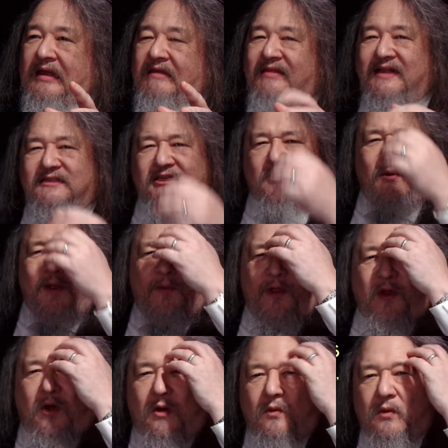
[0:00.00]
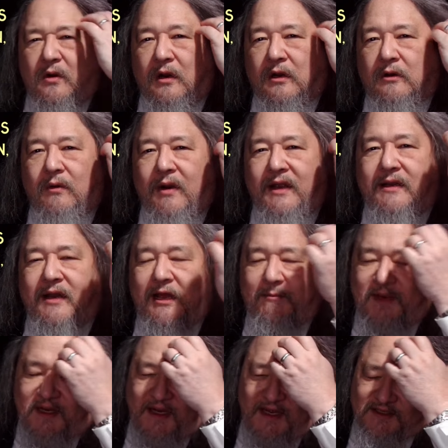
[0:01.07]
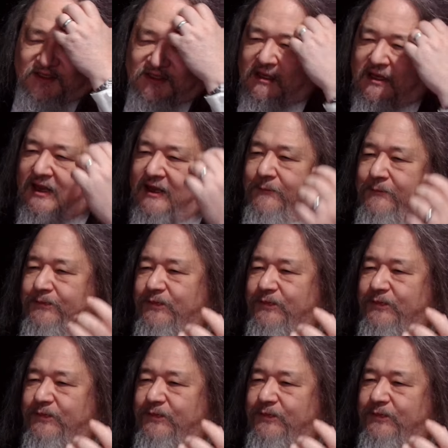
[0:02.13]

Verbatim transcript: And that's the way we all work, right? I mean, it's like,